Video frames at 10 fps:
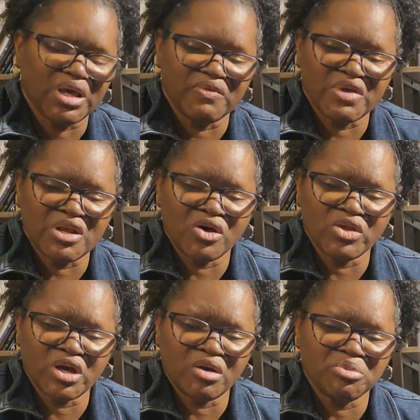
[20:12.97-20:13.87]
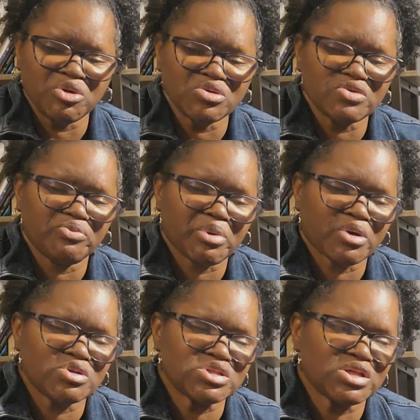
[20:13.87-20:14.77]
even though they're an abusive
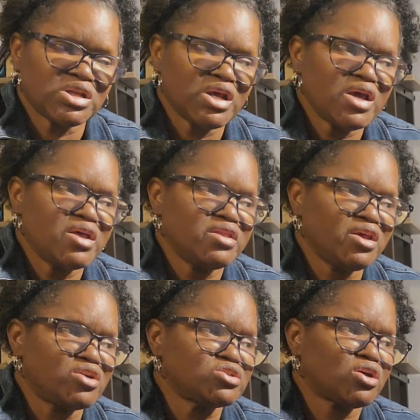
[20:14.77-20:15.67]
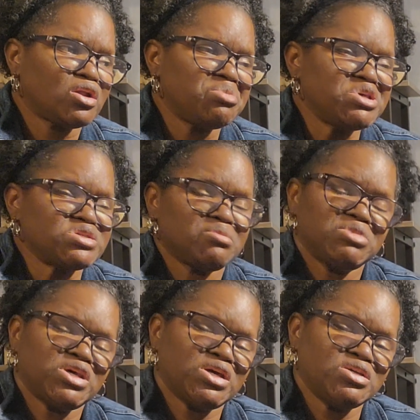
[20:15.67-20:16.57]
person, there's going to be
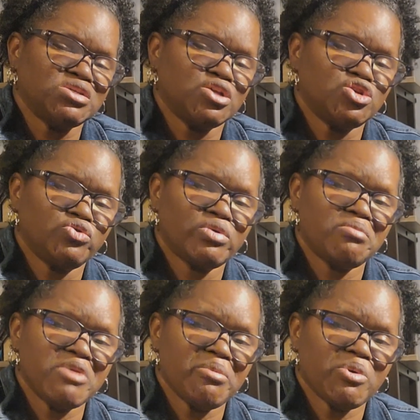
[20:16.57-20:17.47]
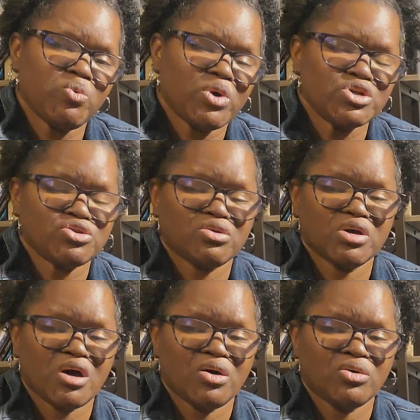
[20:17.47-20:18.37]
some things that you remember once you're
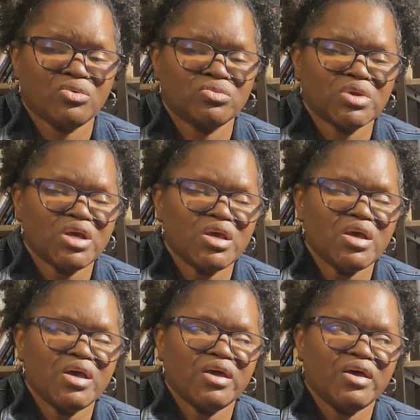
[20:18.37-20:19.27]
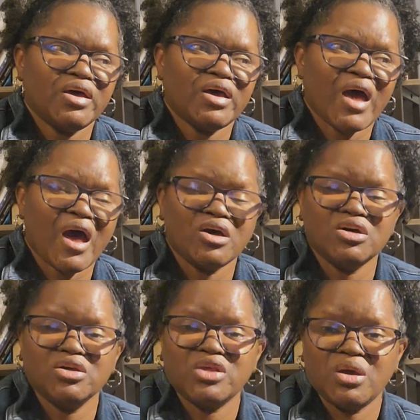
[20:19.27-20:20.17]
gone, how
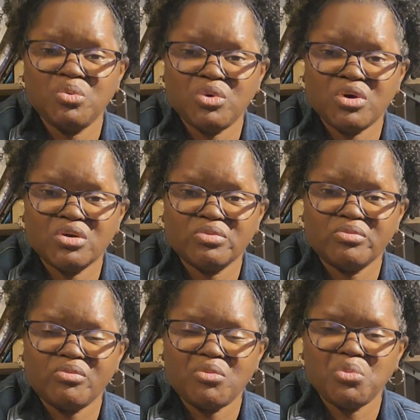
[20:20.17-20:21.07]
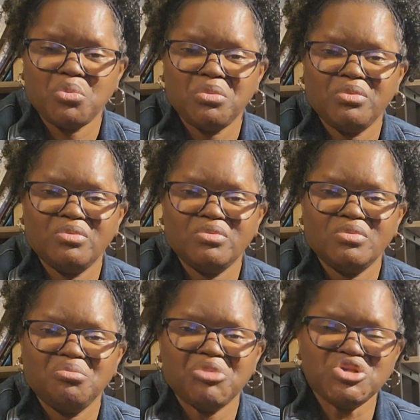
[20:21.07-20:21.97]
good they were.
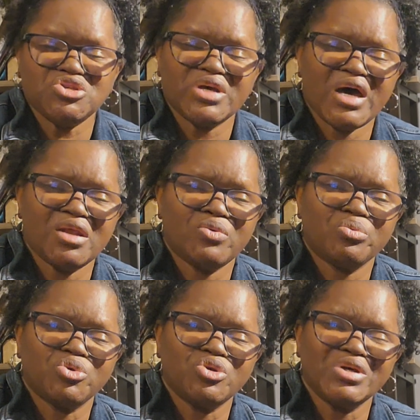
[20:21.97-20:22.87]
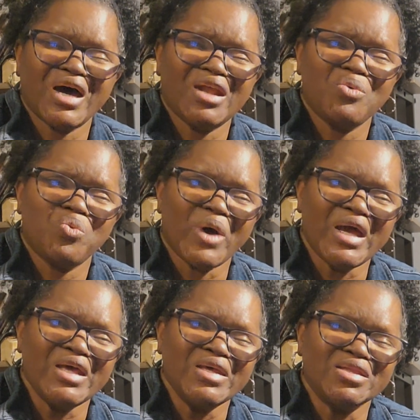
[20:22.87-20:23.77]
But you gotta
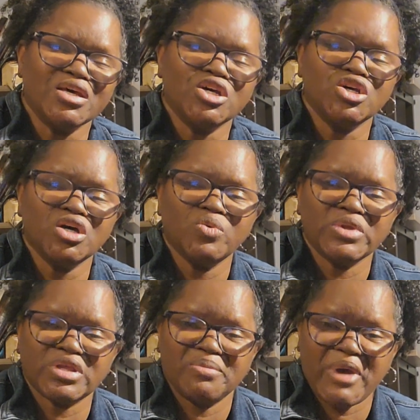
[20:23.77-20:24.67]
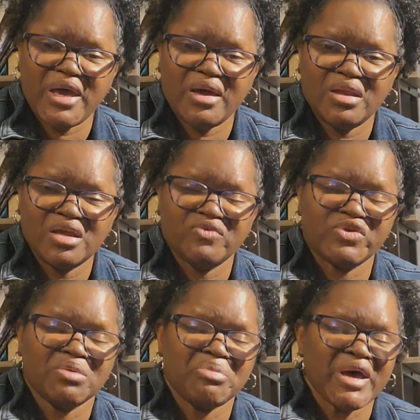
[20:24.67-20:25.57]
weigh the good with the bad.
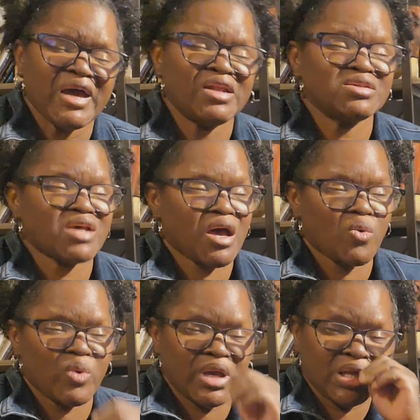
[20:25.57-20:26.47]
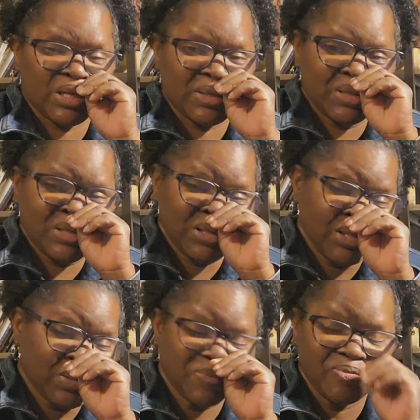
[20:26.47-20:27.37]
If the bad is outweighing the
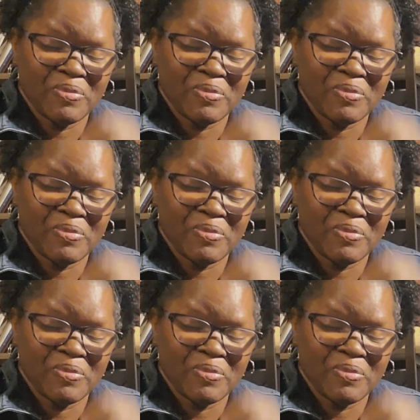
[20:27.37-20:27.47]
good,